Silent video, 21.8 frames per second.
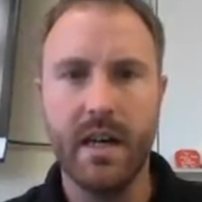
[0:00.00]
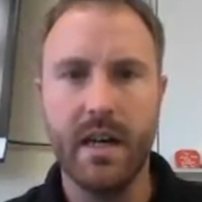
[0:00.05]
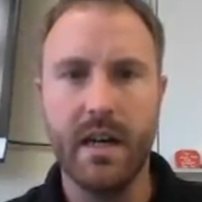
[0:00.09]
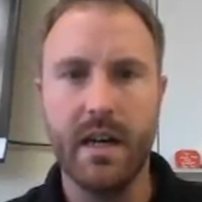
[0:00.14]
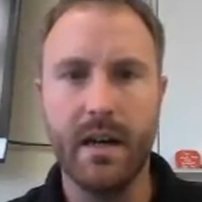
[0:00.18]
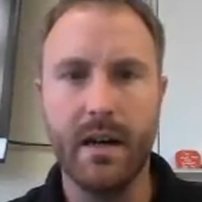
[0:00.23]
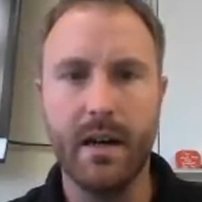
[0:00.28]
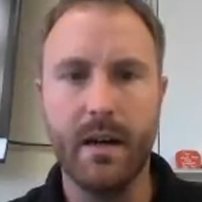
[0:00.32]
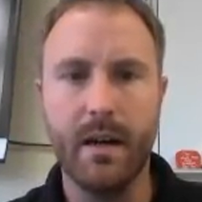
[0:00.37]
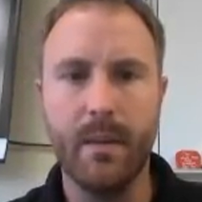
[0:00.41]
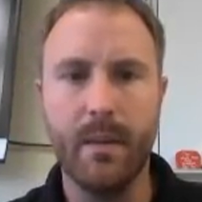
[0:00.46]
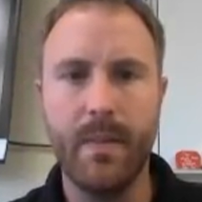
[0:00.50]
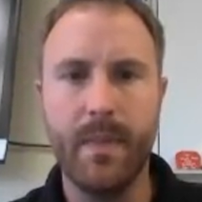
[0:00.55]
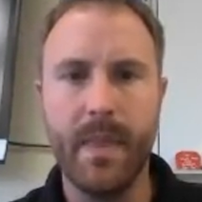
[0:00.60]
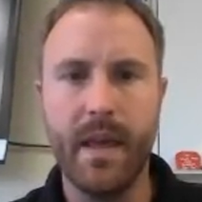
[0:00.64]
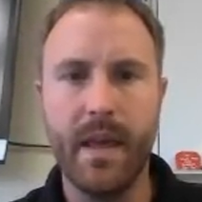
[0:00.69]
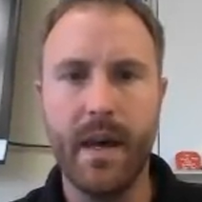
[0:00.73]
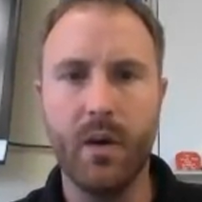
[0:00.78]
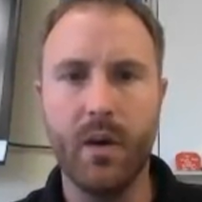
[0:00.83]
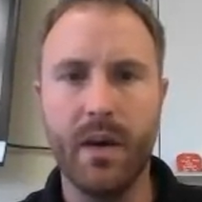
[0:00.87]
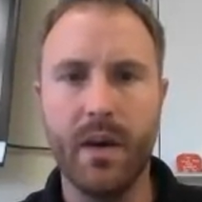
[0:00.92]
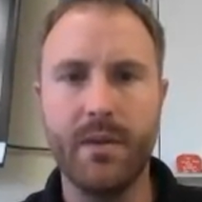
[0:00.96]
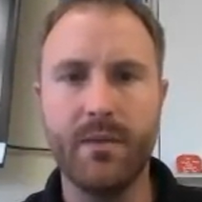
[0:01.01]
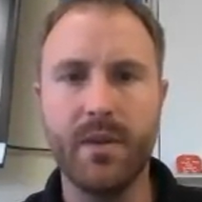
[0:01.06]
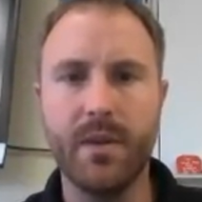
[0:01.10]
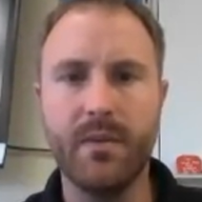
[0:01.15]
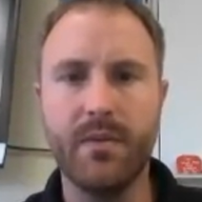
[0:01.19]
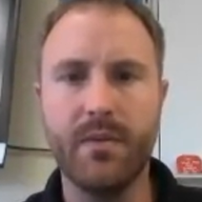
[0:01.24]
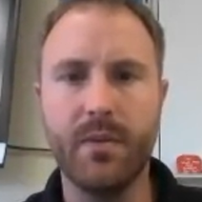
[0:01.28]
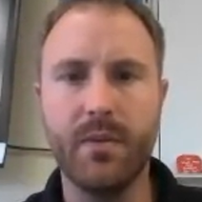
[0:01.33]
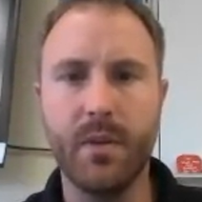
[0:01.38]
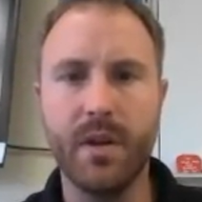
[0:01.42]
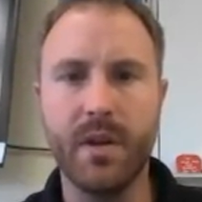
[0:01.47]
Um,
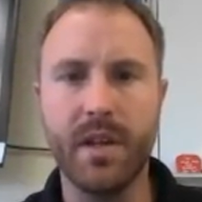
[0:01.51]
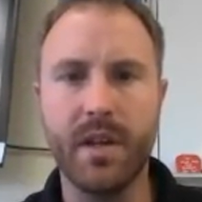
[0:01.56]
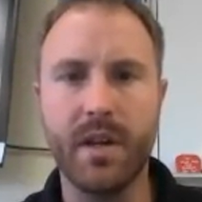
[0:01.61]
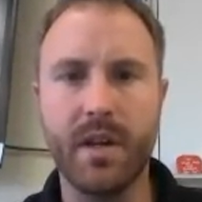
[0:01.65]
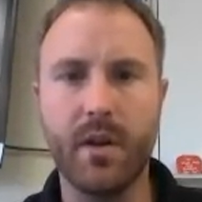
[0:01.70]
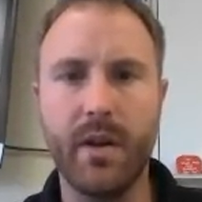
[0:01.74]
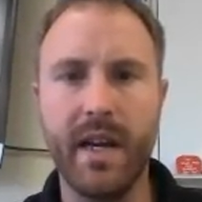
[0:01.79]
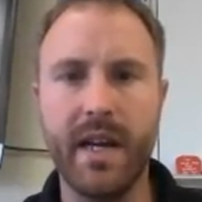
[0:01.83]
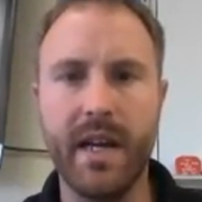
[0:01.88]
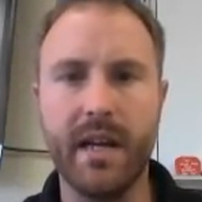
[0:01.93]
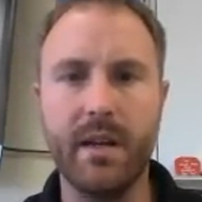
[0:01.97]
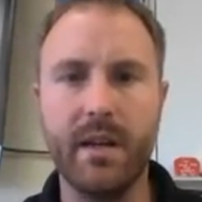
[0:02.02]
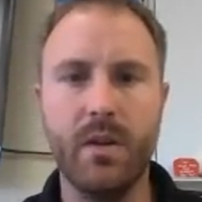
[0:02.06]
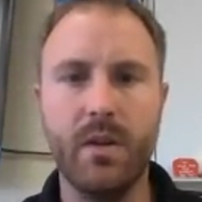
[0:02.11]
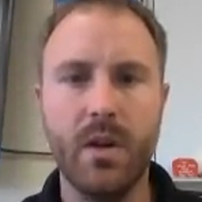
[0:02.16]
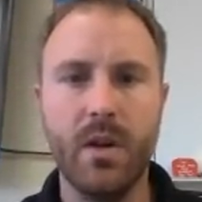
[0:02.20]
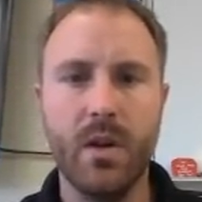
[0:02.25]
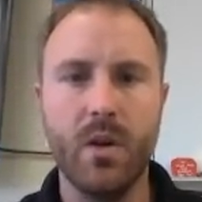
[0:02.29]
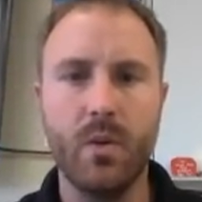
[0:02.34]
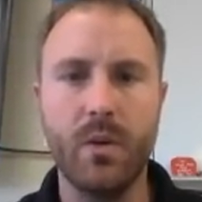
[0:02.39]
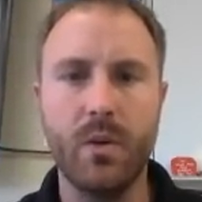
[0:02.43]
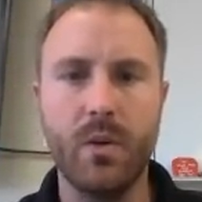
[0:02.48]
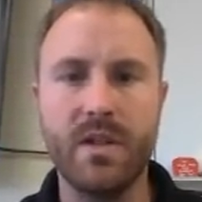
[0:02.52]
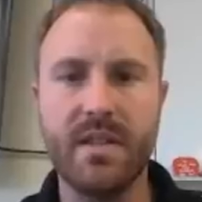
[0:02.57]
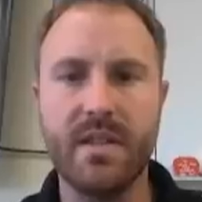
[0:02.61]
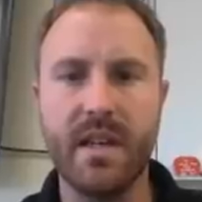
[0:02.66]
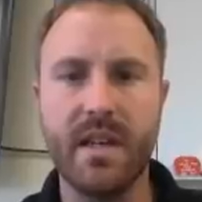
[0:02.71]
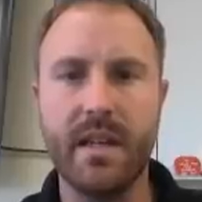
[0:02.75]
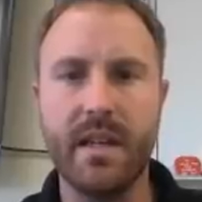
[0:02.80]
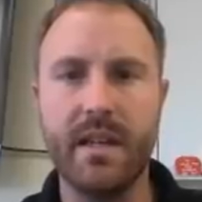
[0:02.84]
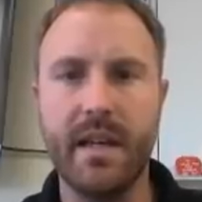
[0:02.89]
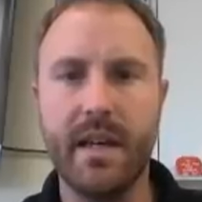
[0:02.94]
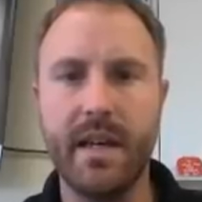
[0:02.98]
however, for the crayon, we
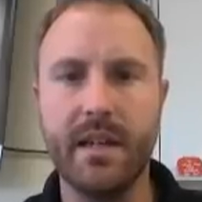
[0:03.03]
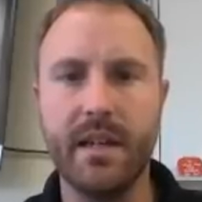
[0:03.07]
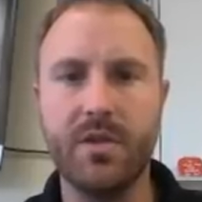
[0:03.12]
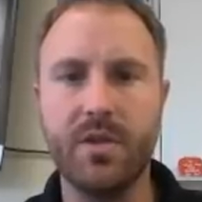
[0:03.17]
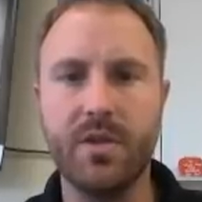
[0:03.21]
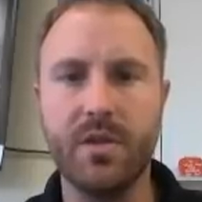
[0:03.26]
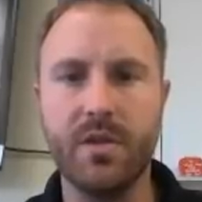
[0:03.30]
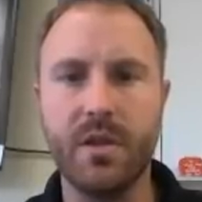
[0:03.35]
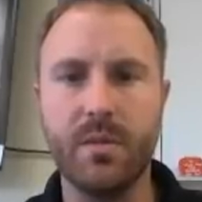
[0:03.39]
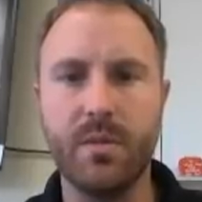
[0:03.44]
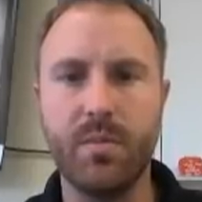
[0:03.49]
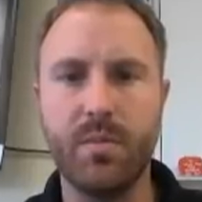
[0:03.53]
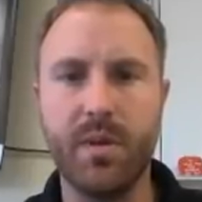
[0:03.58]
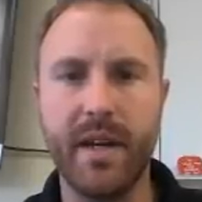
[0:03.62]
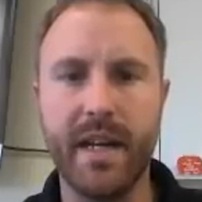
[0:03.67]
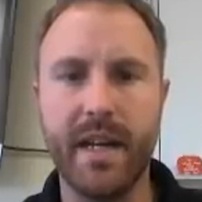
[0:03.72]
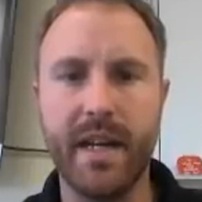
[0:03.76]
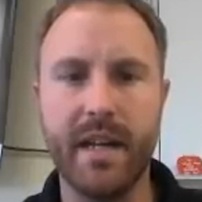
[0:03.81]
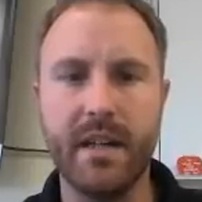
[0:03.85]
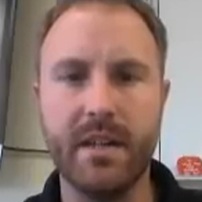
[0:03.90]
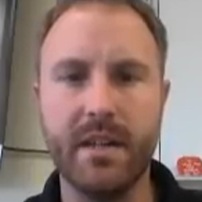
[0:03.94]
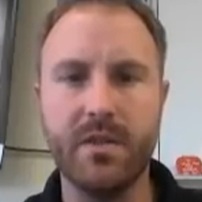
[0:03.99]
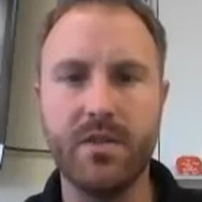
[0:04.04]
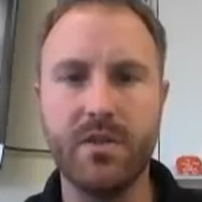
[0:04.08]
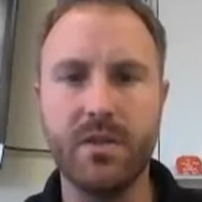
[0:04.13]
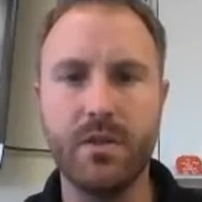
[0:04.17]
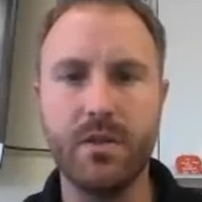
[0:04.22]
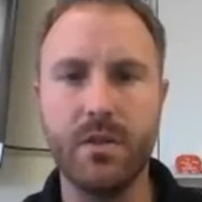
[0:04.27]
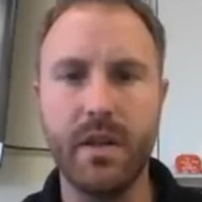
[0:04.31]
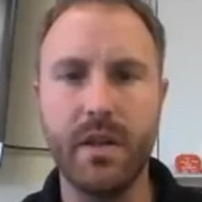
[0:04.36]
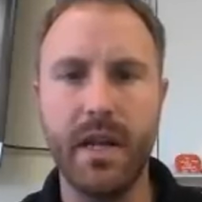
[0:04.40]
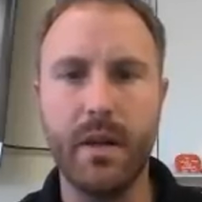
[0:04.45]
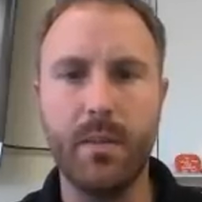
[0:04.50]
said that you could break it
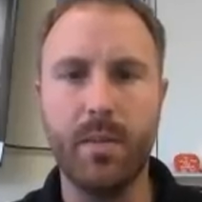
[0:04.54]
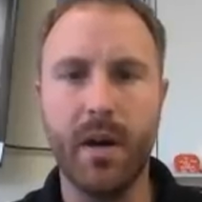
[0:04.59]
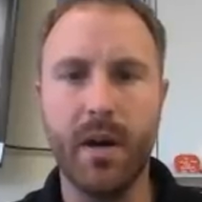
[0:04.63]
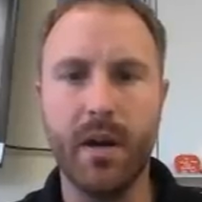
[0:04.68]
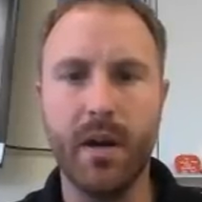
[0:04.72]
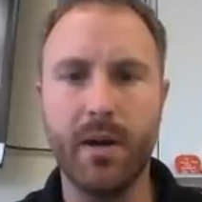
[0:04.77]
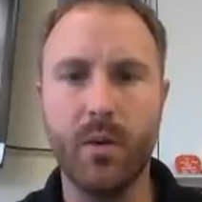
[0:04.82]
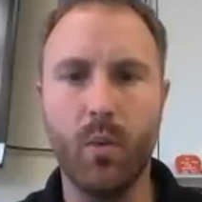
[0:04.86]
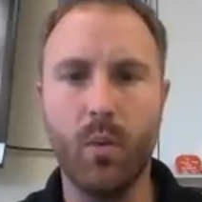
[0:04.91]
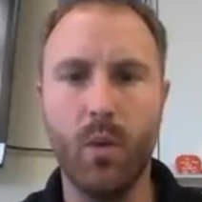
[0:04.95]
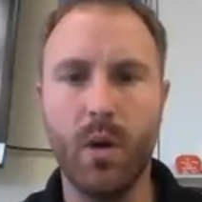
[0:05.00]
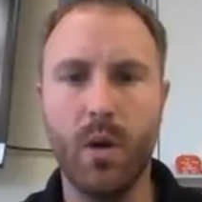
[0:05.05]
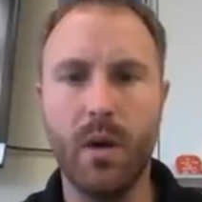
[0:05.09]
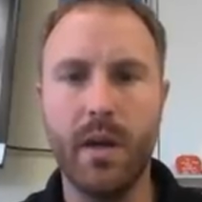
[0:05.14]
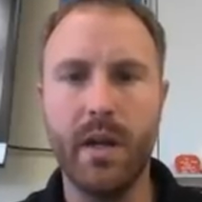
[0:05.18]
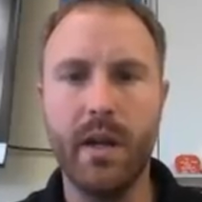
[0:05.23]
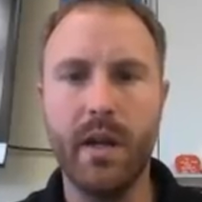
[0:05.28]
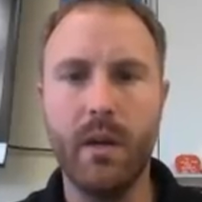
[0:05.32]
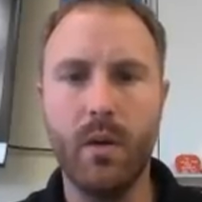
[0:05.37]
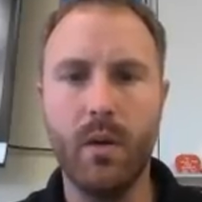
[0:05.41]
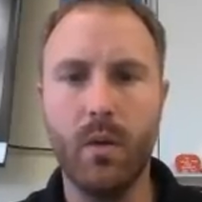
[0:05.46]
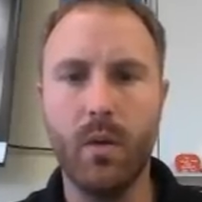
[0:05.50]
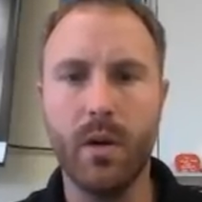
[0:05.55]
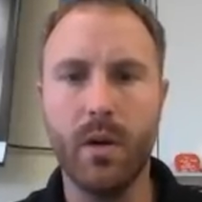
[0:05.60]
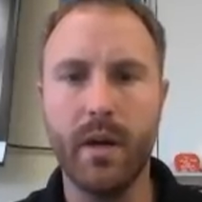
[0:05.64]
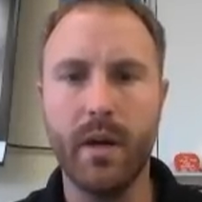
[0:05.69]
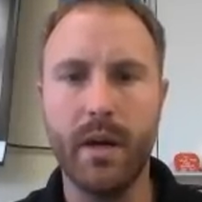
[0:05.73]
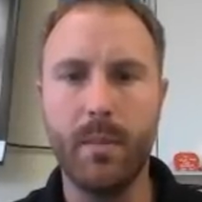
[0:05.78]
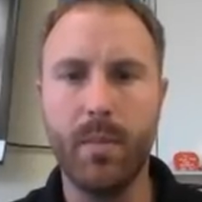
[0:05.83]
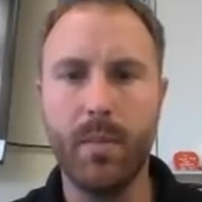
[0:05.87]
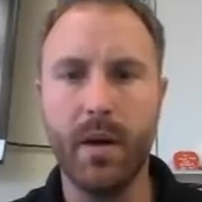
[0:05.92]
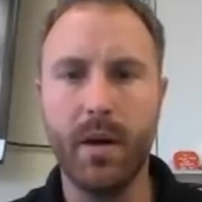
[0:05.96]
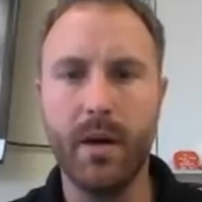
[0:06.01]
into a part 1 or
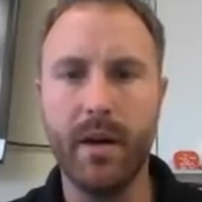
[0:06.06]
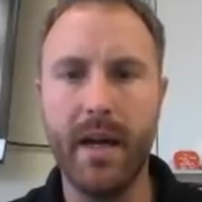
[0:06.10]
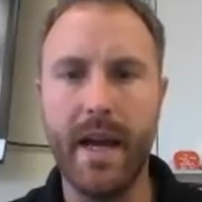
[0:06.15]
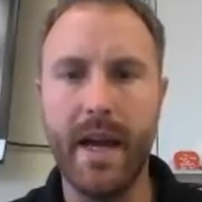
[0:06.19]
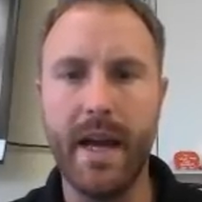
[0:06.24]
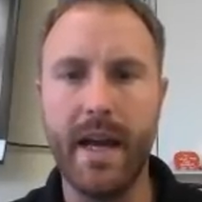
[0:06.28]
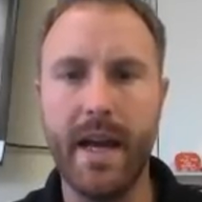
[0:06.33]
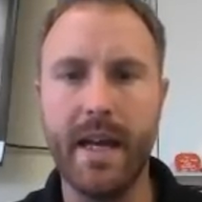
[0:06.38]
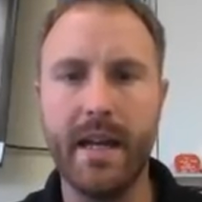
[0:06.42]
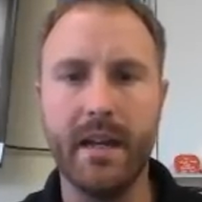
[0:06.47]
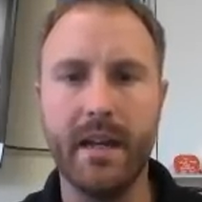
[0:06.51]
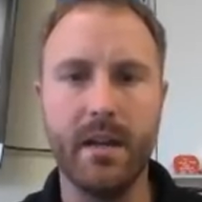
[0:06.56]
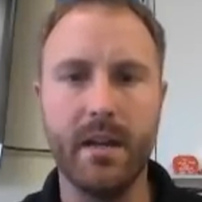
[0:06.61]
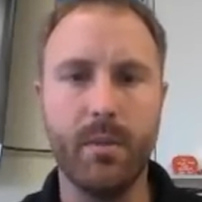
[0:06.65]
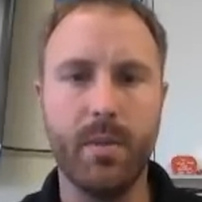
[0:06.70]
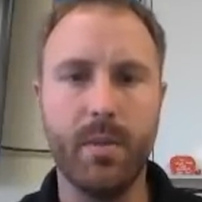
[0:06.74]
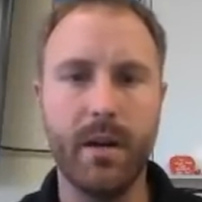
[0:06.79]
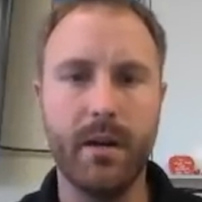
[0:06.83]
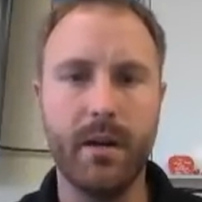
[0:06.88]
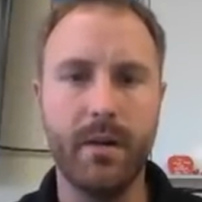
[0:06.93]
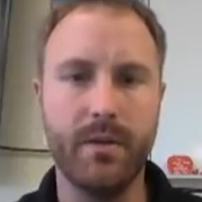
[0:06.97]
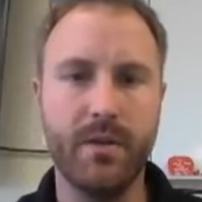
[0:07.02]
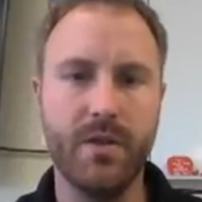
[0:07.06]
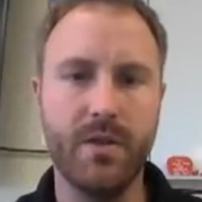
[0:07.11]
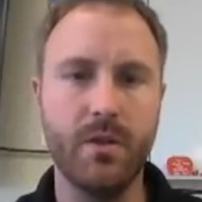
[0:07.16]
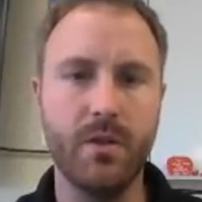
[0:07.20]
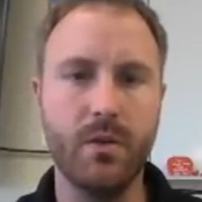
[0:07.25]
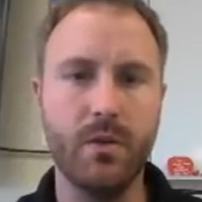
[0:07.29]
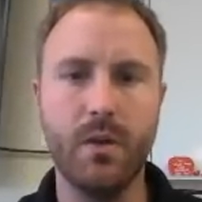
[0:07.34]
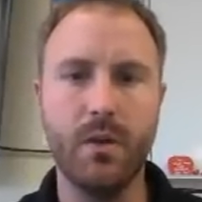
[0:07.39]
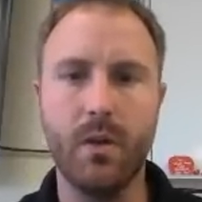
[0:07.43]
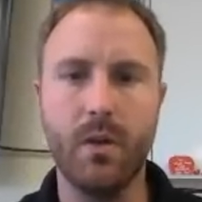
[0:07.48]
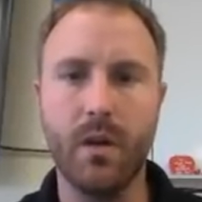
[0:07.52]
a part A and a part
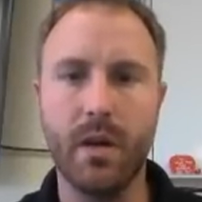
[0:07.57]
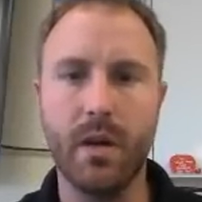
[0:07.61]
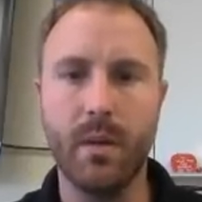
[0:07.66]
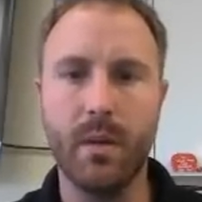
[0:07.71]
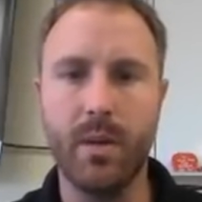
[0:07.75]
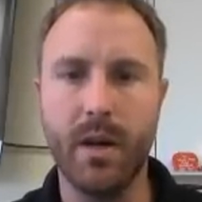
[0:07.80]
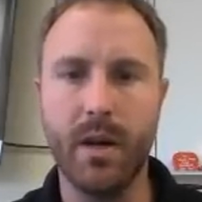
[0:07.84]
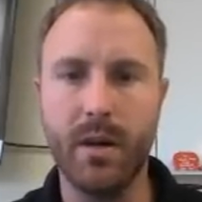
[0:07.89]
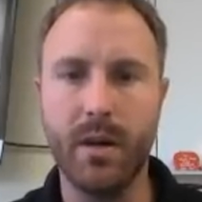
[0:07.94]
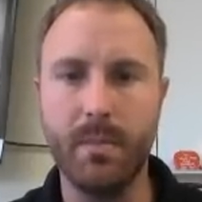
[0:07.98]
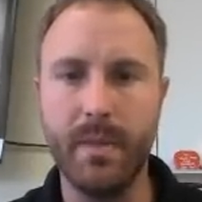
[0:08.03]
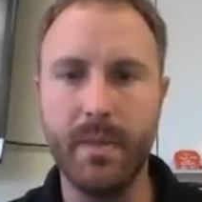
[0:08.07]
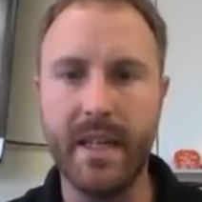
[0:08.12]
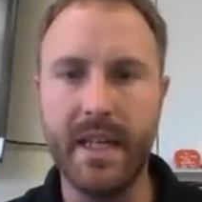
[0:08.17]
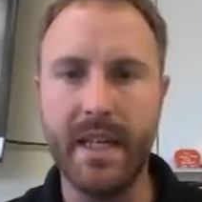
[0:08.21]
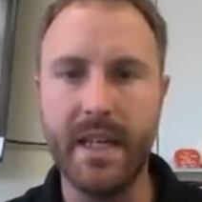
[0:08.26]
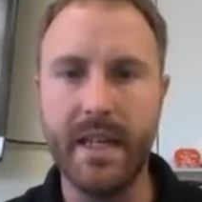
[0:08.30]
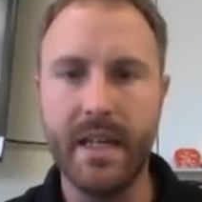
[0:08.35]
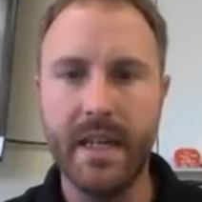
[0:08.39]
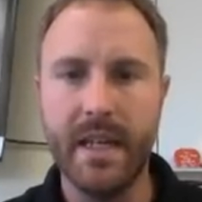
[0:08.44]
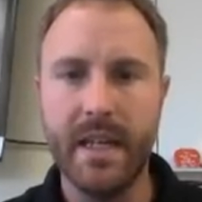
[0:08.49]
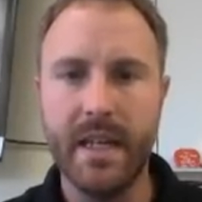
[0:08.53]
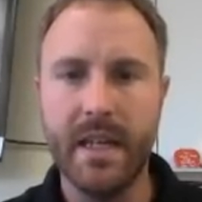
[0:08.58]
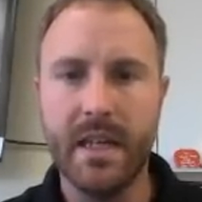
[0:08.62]
2 or a part B.